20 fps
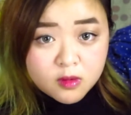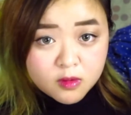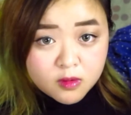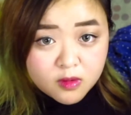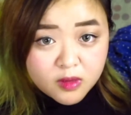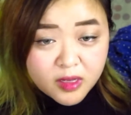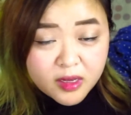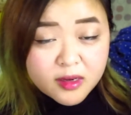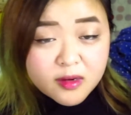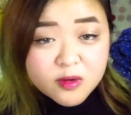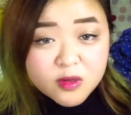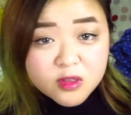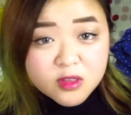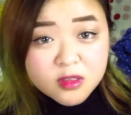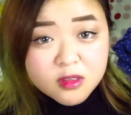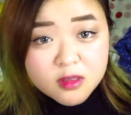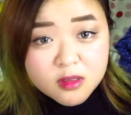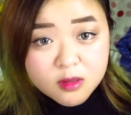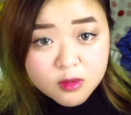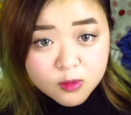
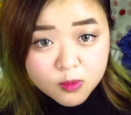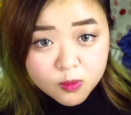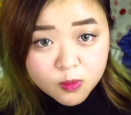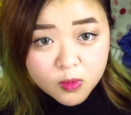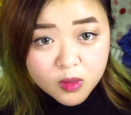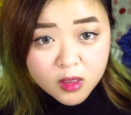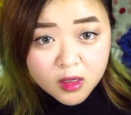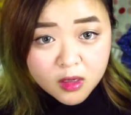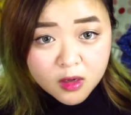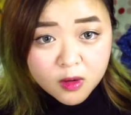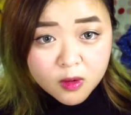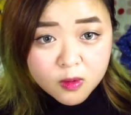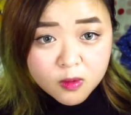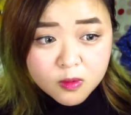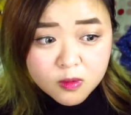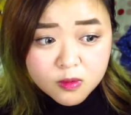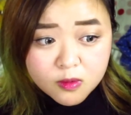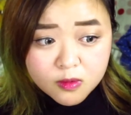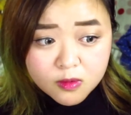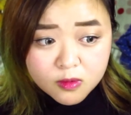languages, we
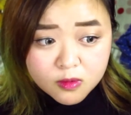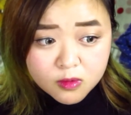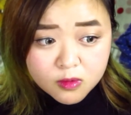don't